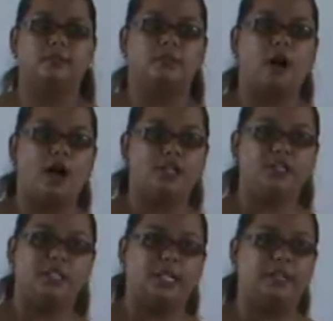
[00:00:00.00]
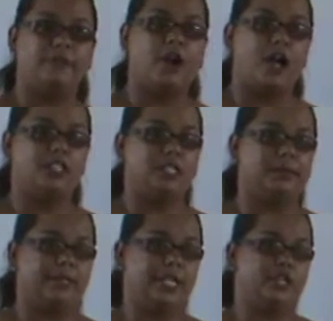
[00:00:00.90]
naive Gaussian
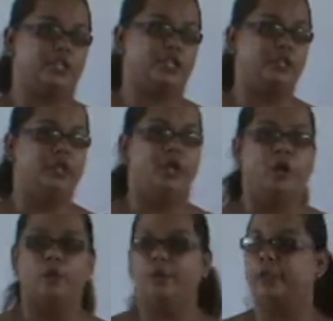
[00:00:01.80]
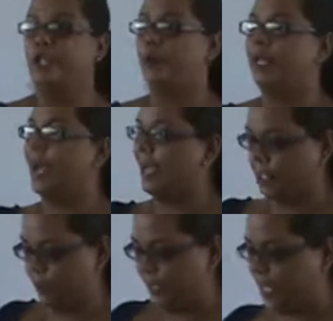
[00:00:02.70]
elimination, we would know
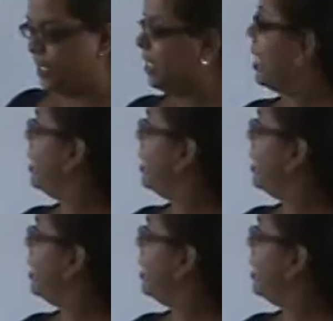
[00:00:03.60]
that we need to